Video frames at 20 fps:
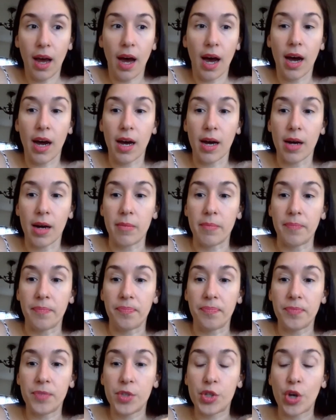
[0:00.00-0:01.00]

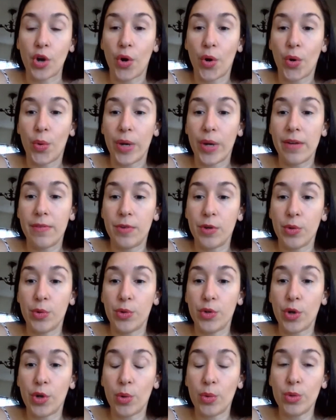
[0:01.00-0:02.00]
So if you
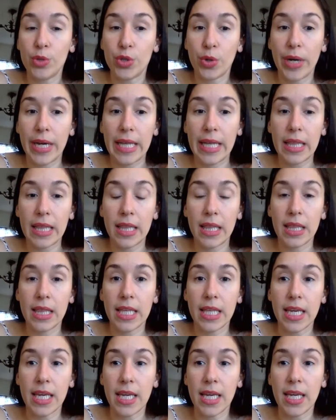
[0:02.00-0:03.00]
don't join
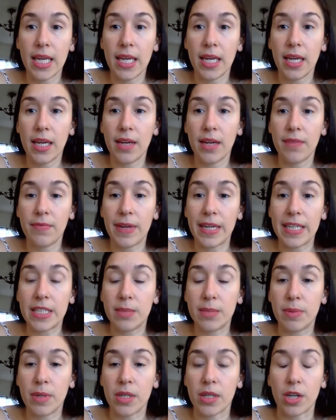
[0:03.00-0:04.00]
the
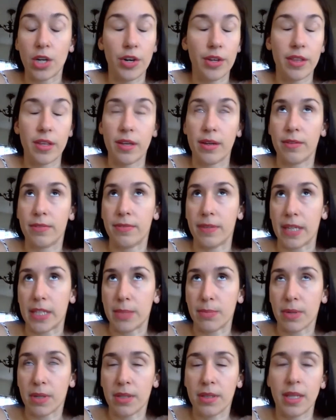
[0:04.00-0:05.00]
Facebook or the
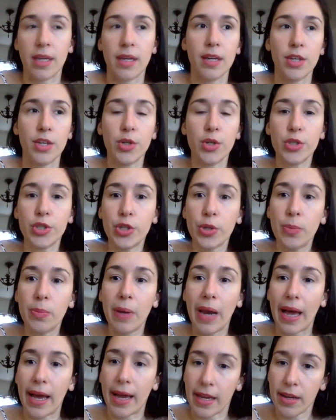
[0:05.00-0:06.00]
YouTube
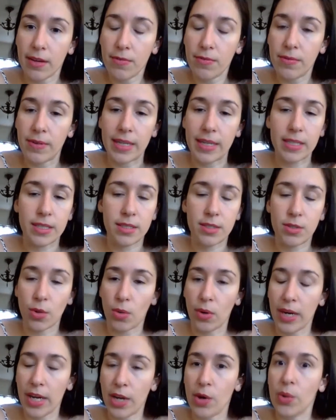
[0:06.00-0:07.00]
Live, it's
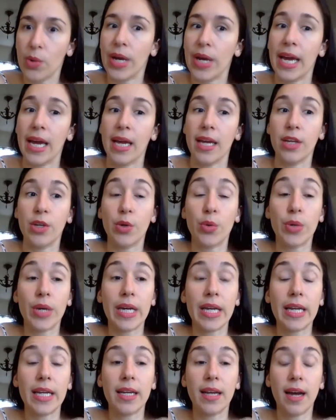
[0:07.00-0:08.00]
totally okay. You
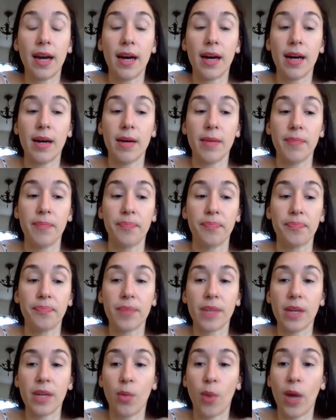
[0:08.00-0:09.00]
can
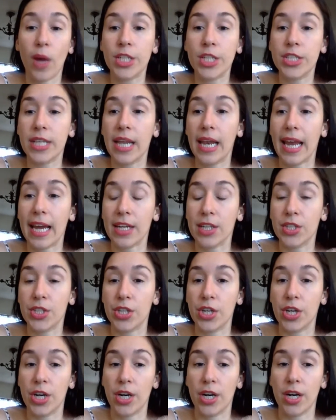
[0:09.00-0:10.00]
watch the
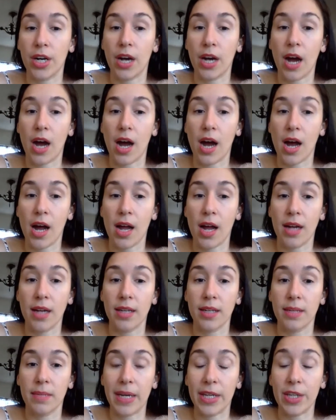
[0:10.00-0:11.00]
lecture
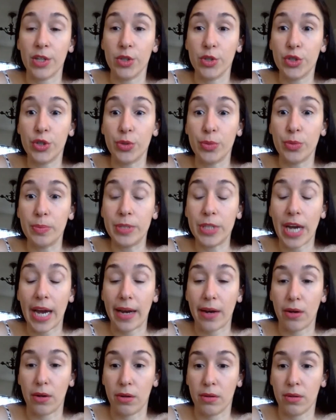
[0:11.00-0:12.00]
on my YouTube
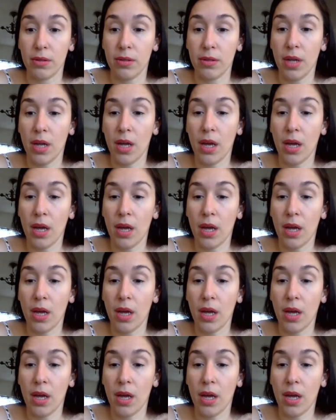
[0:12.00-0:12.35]
channel,